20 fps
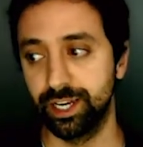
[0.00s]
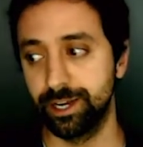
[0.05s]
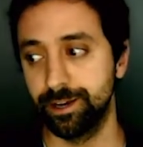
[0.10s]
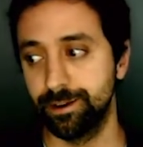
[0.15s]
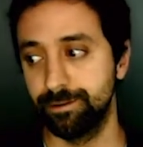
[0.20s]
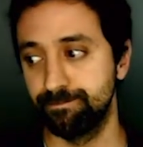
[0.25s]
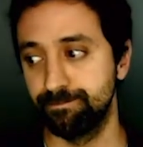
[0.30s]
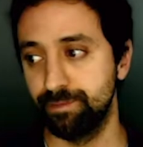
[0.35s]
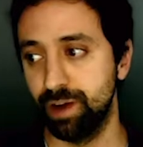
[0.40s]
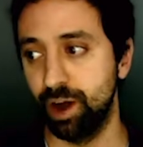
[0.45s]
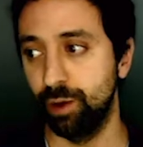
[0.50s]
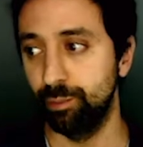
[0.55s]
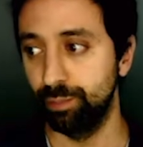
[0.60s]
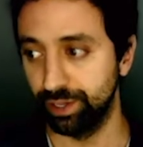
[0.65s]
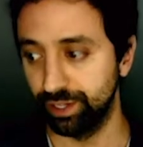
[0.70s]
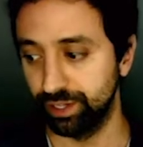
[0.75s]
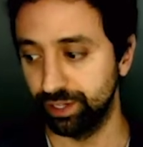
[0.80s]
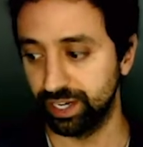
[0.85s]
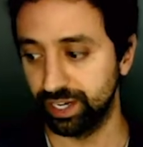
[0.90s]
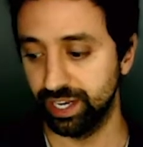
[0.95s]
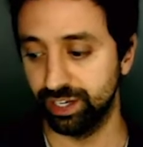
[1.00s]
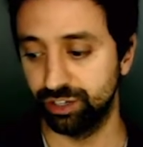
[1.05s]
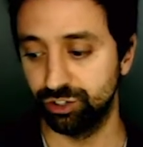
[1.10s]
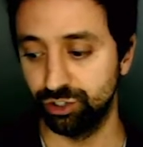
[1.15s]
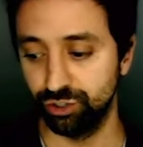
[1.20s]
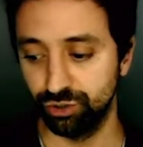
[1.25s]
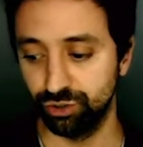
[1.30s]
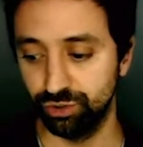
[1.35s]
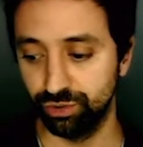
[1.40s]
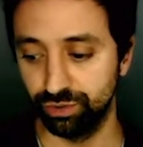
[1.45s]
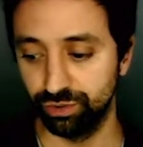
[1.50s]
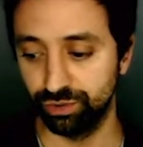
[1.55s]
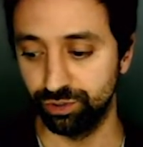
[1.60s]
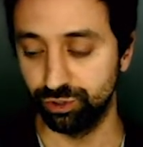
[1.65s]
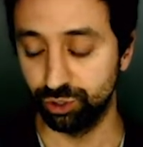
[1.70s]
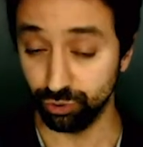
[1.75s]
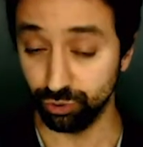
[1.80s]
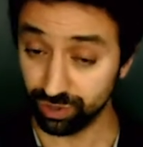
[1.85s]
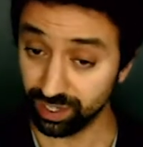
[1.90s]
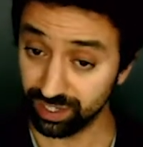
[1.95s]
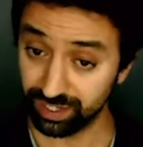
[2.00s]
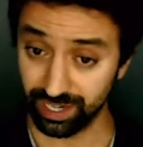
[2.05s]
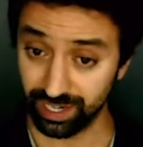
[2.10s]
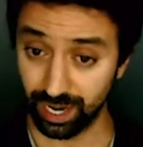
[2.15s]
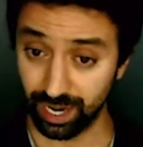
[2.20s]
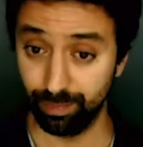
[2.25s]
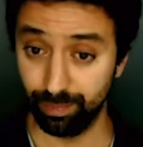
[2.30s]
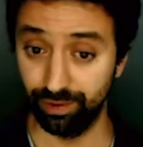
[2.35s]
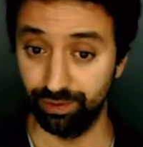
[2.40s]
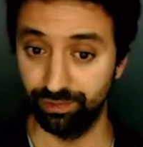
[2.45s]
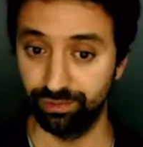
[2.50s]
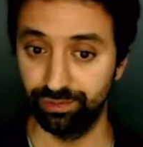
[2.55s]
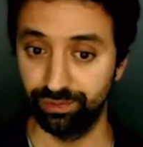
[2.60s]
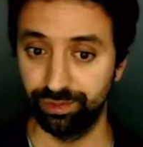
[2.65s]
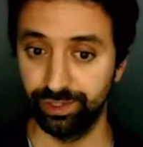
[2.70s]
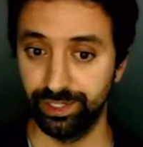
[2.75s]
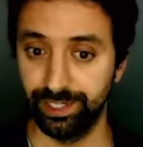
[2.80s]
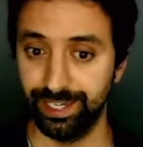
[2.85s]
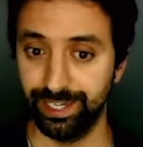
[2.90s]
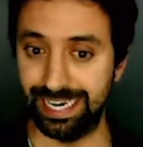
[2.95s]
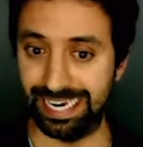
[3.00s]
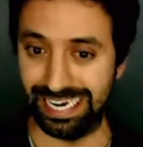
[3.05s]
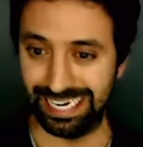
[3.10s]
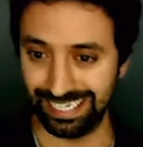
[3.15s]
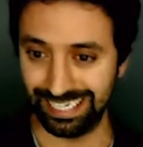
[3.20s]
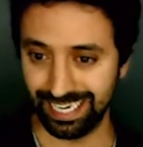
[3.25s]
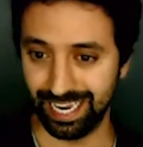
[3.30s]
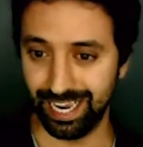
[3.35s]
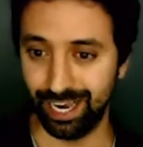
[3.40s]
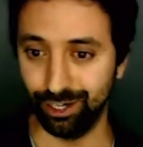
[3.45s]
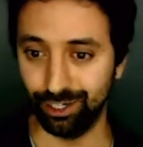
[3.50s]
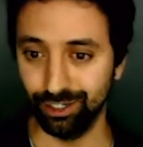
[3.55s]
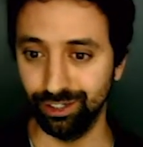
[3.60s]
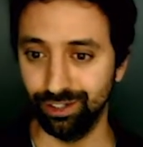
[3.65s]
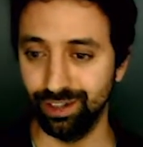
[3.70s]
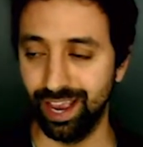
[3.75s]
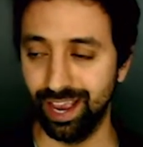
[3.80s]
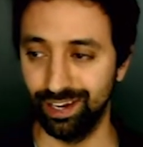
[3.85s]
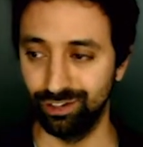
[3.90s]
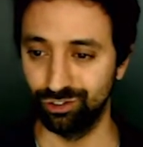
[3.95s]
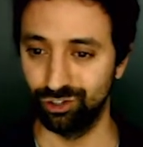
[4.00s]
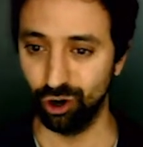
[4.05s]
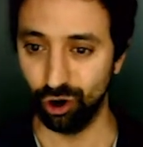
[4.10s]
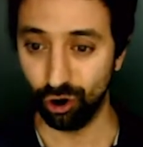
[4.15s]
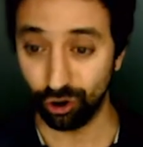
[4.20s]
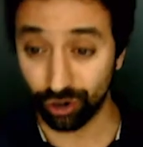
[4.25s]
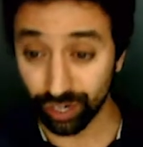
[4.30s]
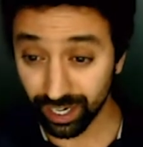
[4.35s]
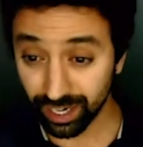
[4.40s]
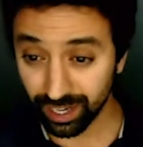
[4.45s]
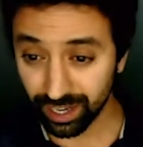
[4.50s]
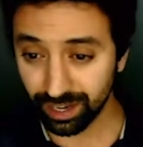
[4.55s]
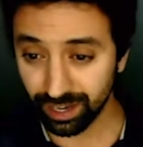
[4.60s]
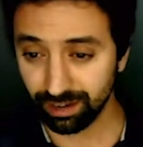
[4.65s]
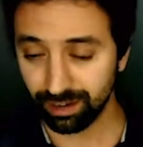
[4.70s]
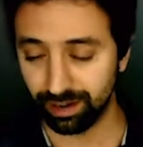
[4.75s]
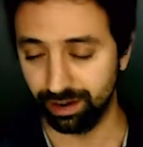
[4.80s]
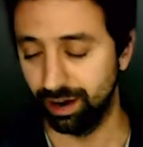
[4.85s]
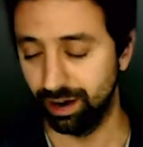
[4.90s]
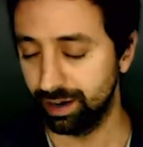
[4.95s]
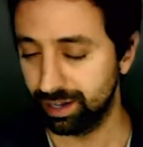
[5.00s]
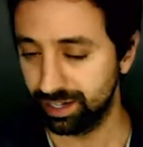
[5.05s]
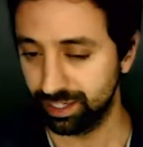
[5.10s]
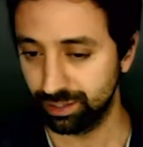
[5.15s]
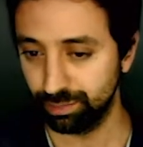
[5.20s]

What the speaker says: ability to do this type of ETL and targeting and audience building,